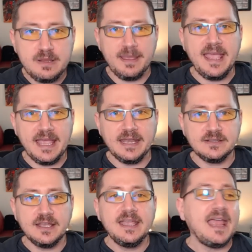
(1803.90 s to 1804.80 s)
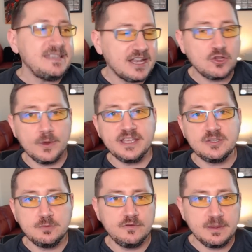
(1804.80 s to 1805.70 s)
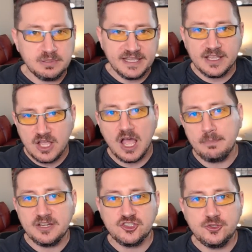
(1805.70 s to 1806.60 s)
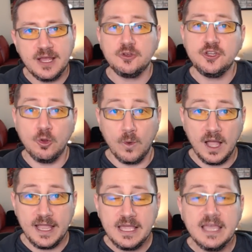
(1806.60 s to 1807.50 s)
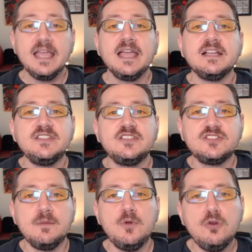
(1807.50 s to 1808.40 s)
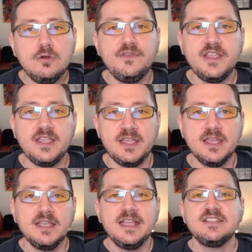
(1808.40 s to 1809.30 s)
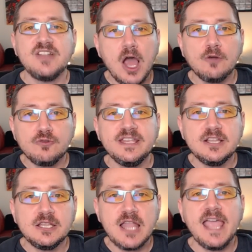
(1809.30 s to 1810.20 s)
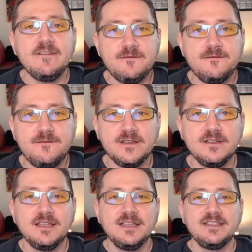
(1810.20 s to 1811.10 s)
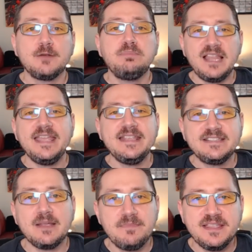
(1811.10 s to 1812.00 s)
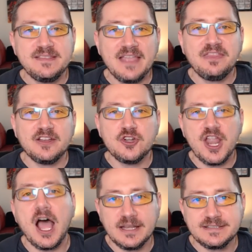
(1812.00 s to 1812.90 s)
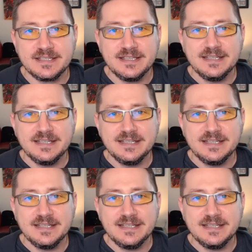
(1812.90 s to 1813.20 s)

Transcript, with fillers: be banned and yet going into a movie and playing a cop in a shootout. You know why? Because it's a movie. It's not real life. They're playing something that they're not.